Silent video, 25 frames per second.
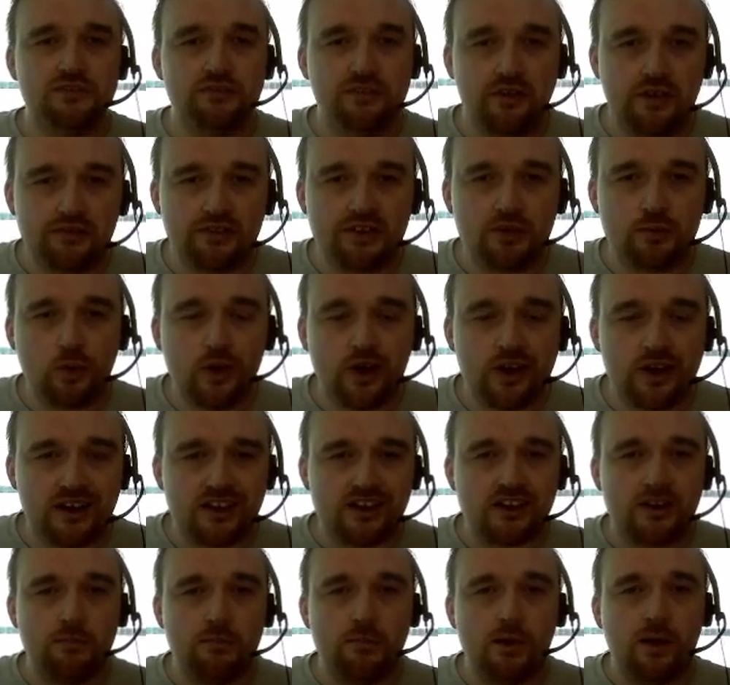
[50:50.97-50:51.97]
of everyone
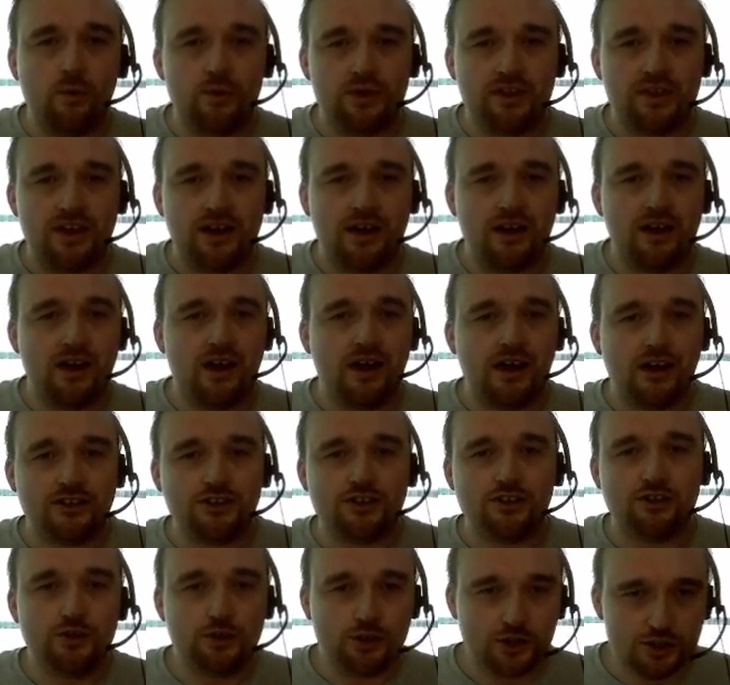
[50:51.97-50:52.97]
and come up with a
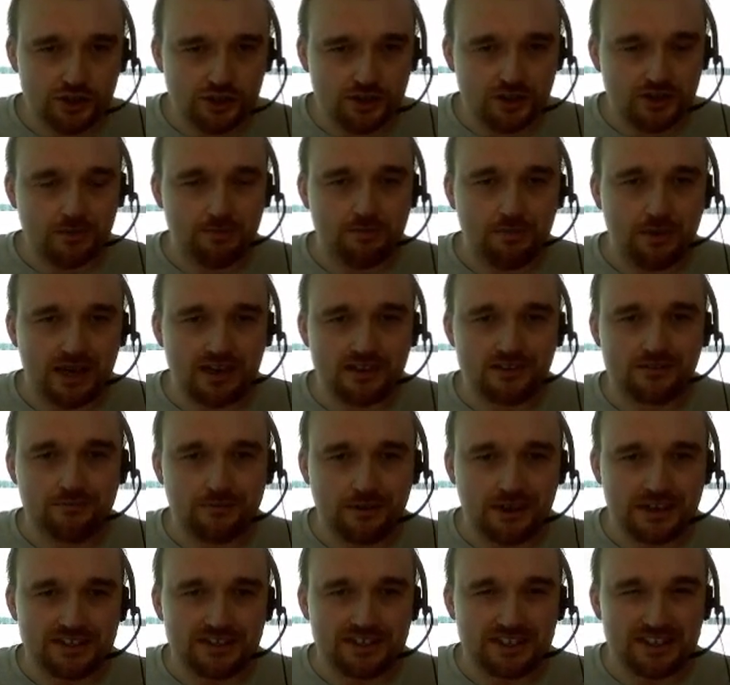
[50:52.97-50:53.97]
solution that best
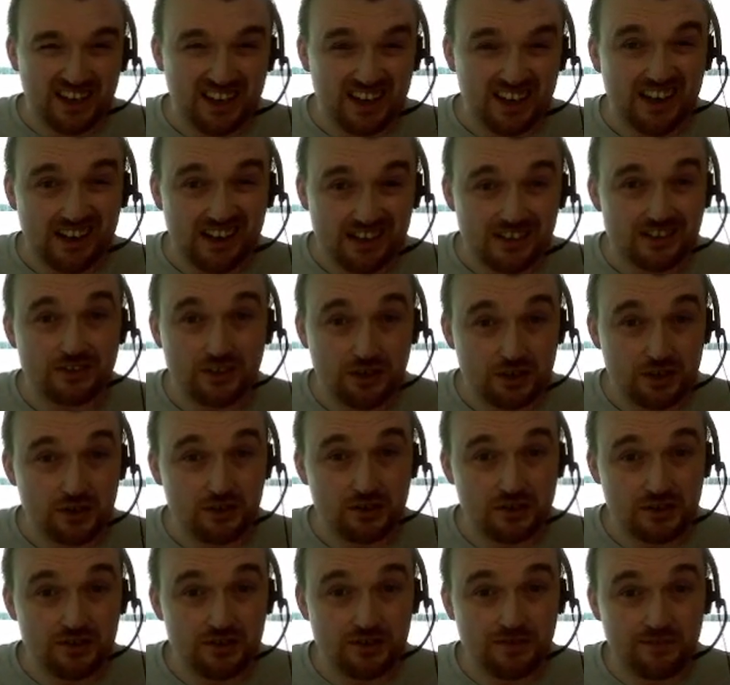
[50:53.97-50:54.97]
fits the greater
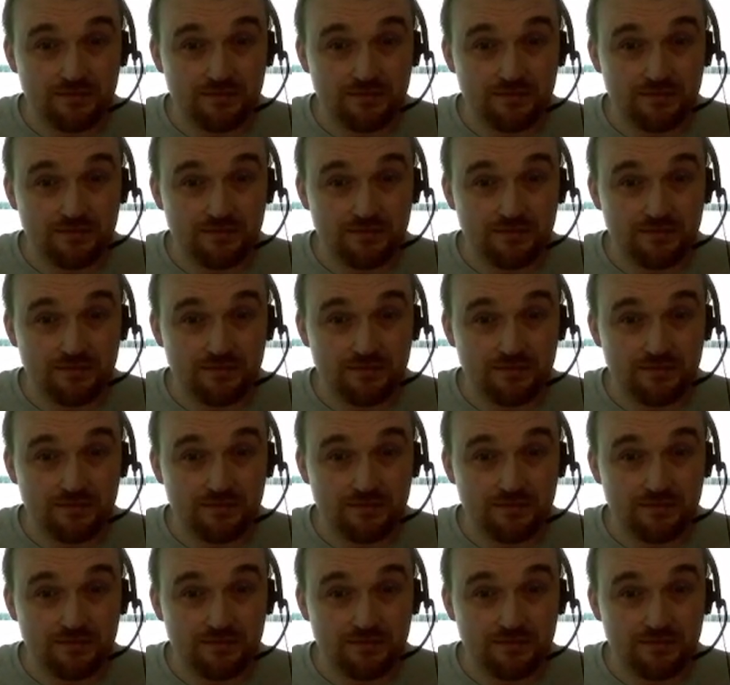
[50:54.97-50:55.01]
good.